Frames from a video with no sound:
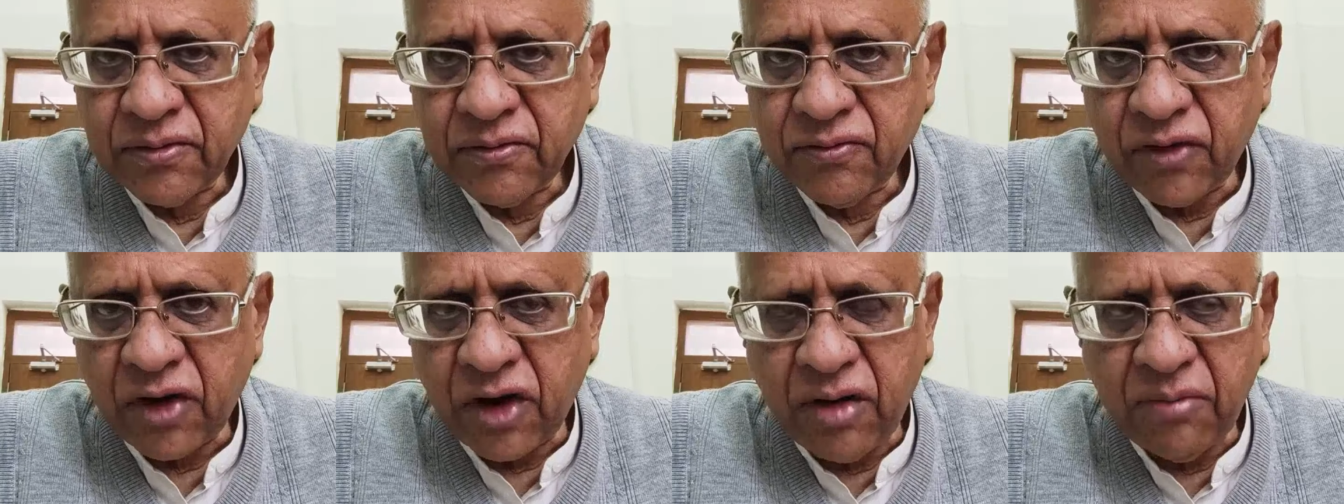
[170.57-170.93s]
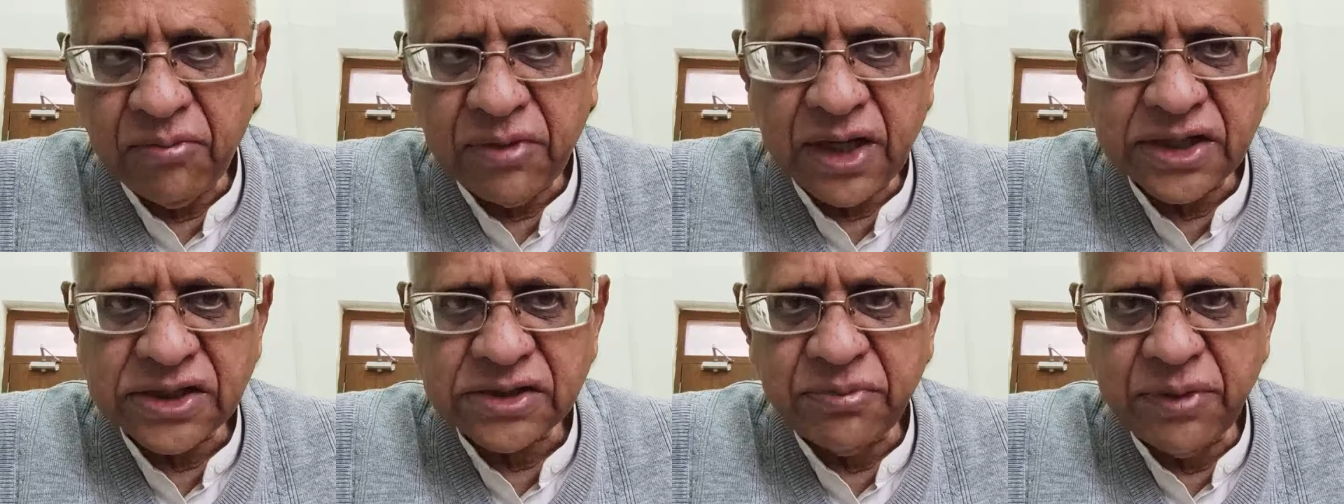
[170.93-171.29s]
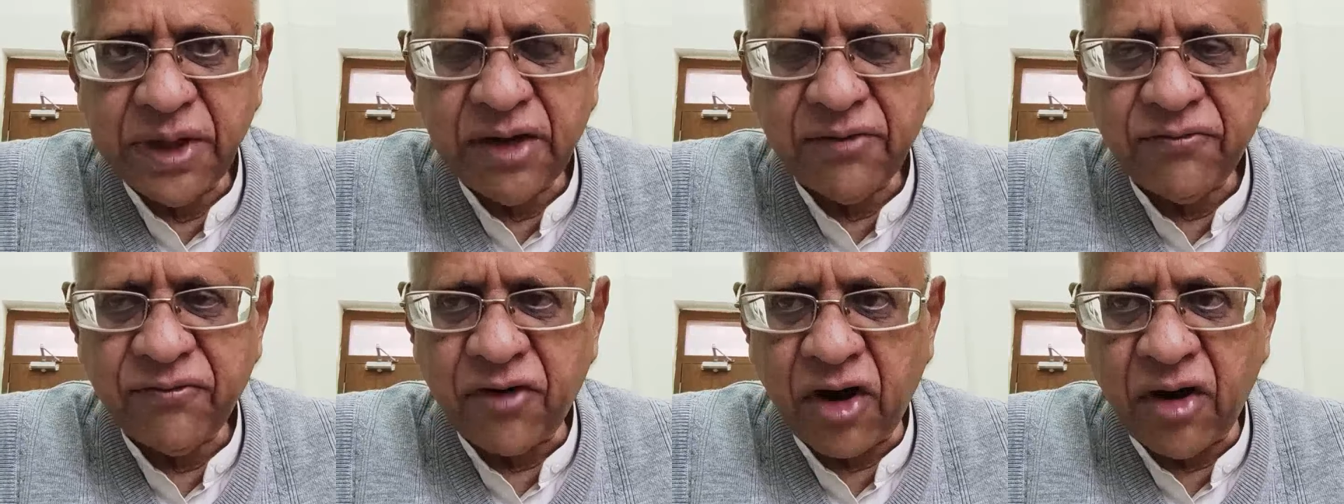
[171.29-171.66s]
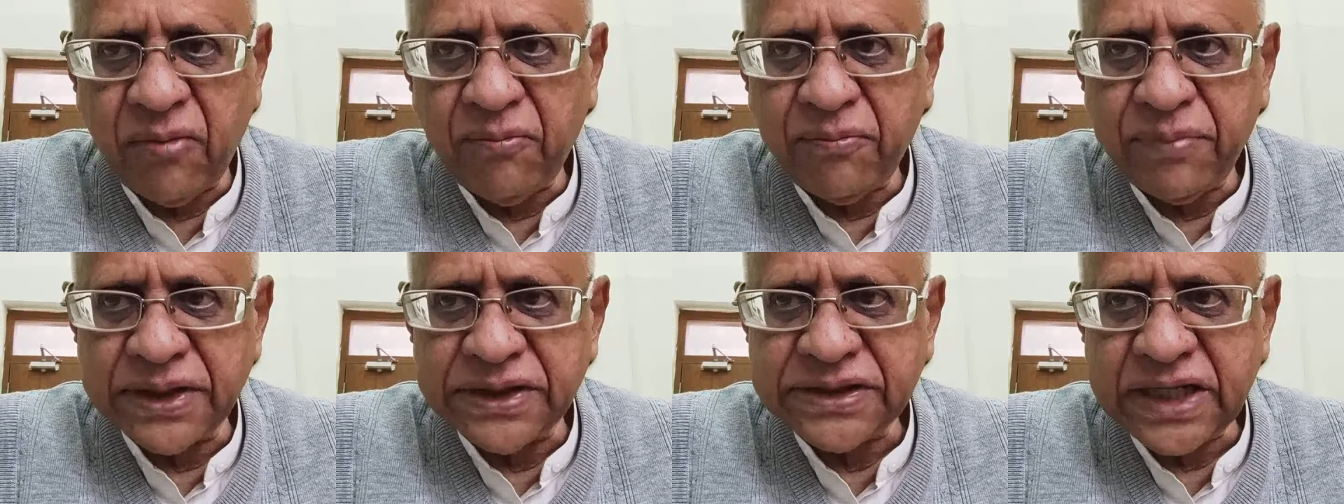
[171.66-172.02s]
from Kashmir,
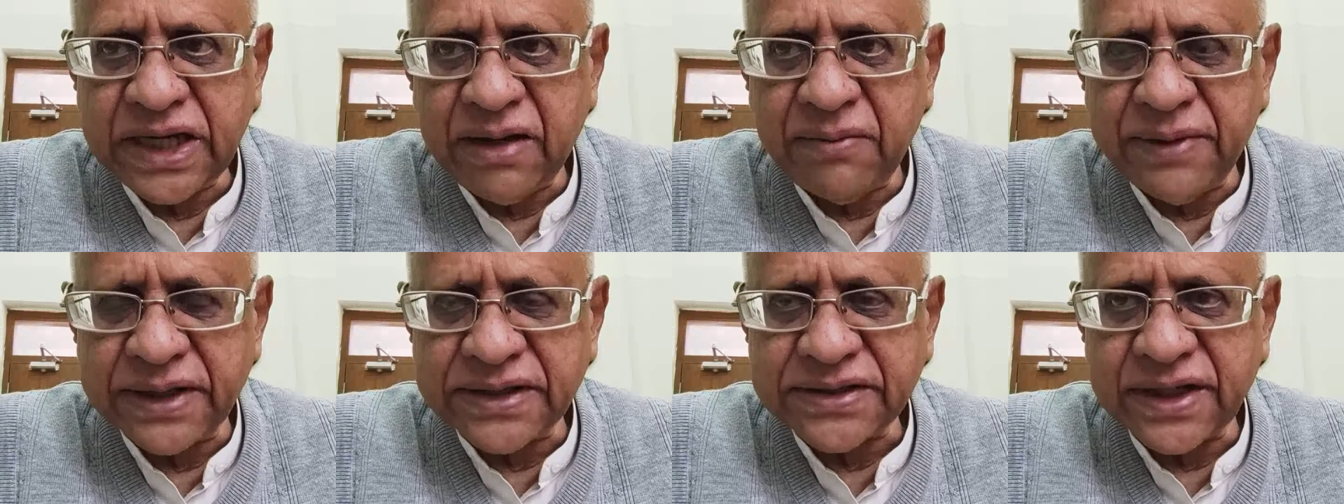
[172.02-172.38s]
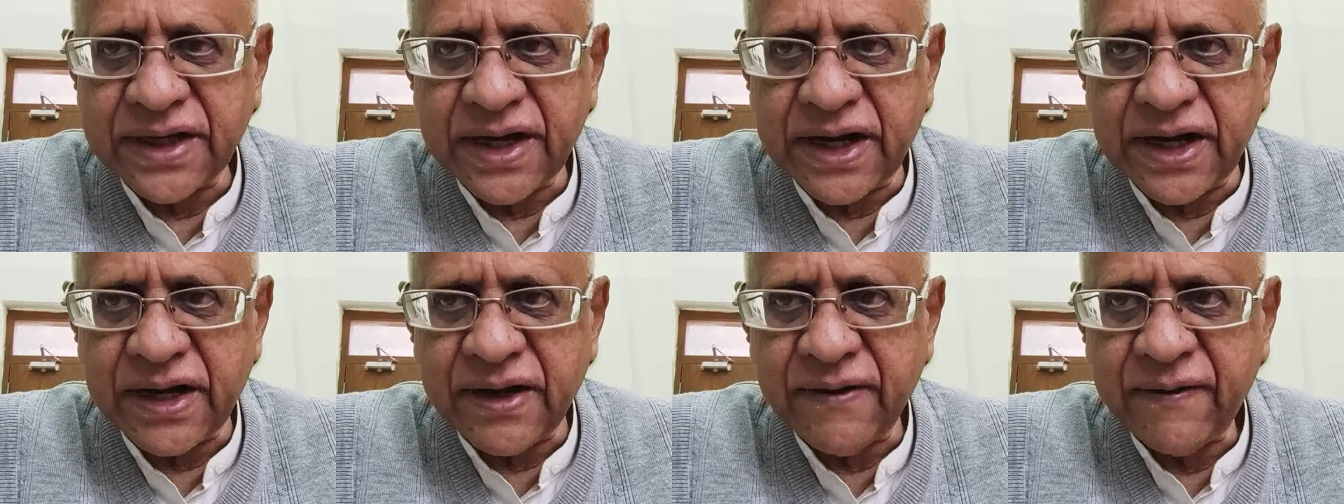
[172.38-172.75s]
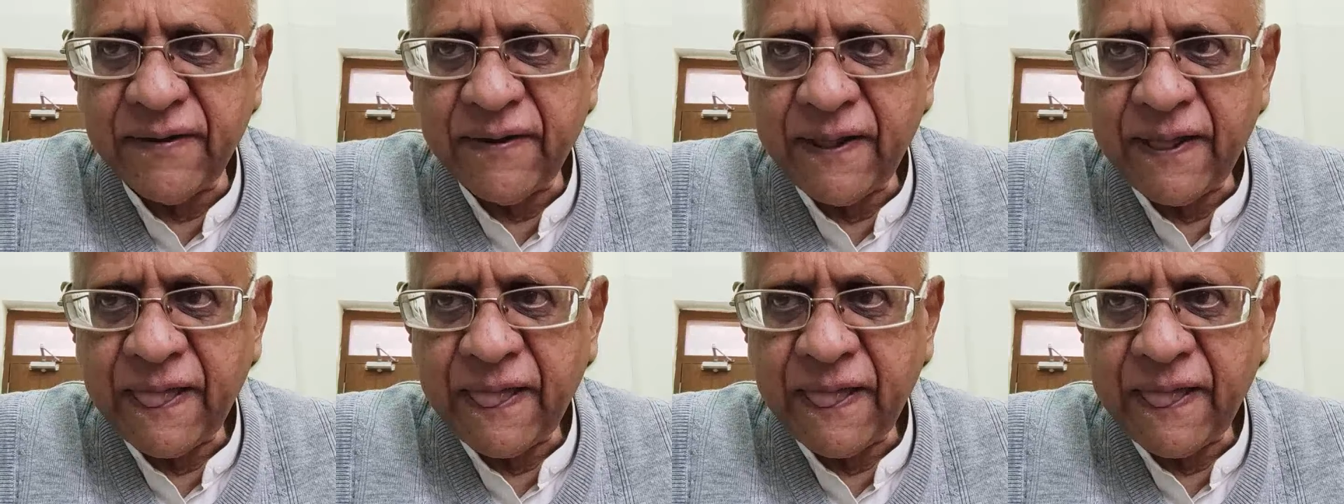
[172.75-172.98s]
from Punjab, etc.,